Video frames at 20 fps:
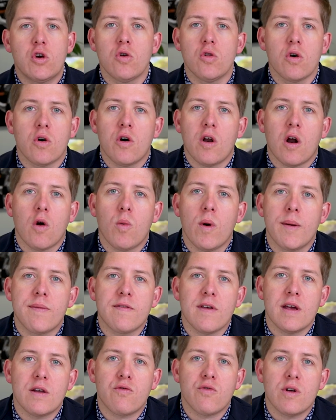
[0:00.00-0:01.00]
go look on our
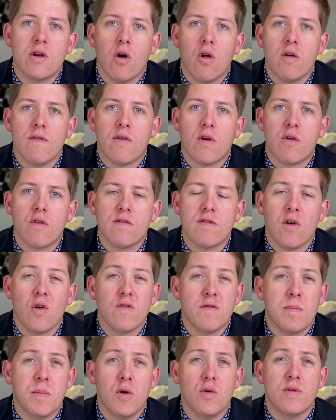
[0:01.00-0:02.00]
website and read all of our
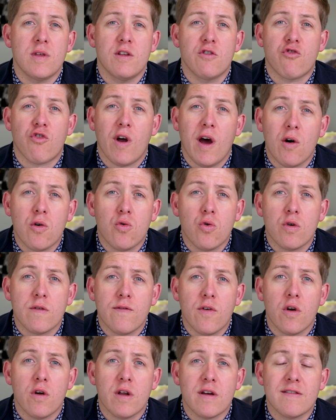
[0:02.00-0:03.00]
results, both in trial court
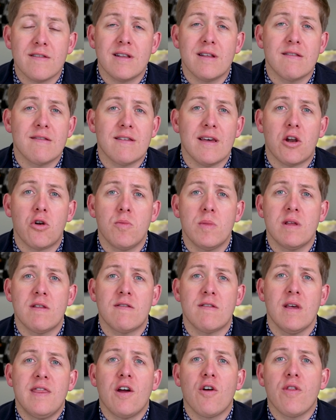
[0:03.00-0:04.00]
verdicts and in
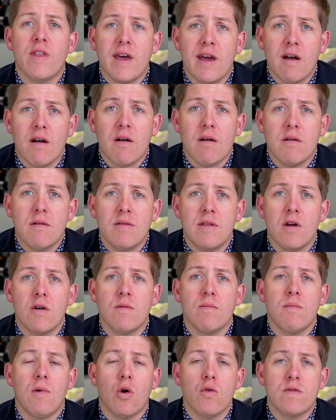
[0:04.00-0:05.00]
settlements, they're there. There are
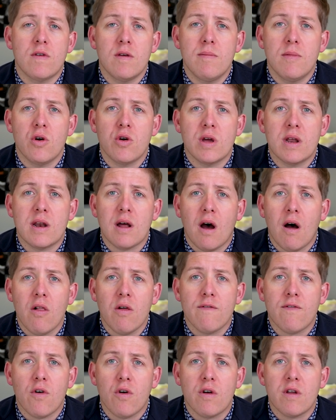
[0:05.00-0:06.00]

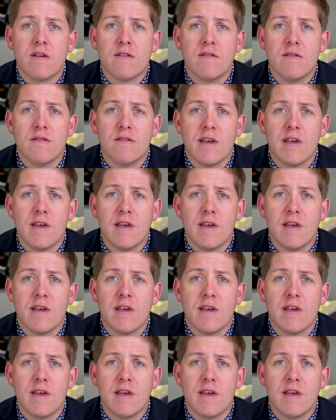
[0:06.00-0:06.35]
multi-million-dollar verdicts and